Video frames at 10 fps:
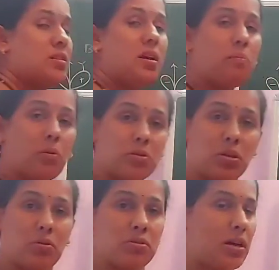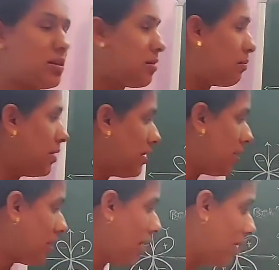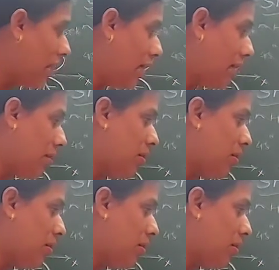but here the electron cloud is here,